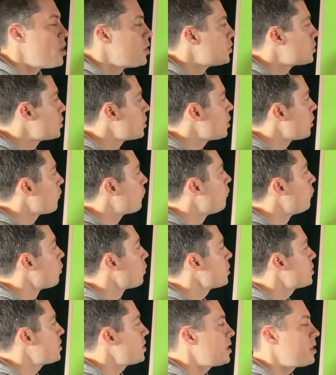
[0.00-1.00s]
So you're
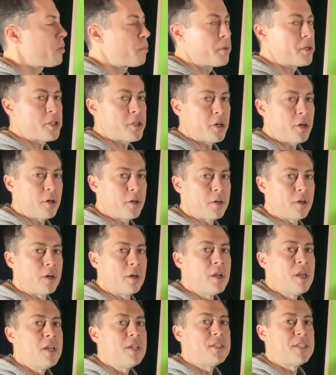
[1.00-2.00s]
forcing the returner
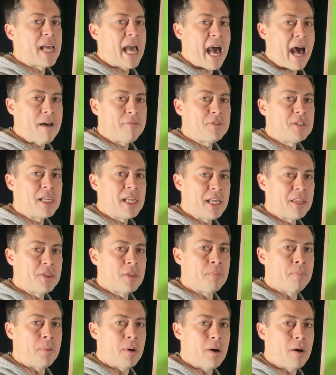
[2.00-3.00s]
to have to hit
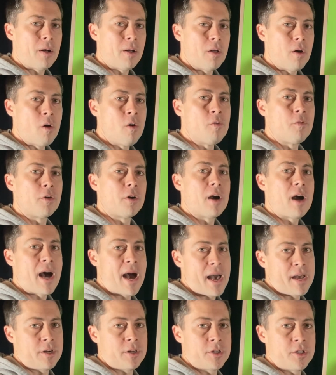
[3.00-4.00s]
the ball over a
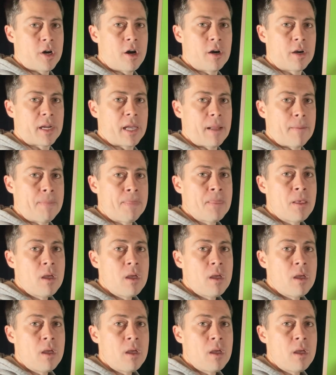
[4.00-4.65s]
higher target.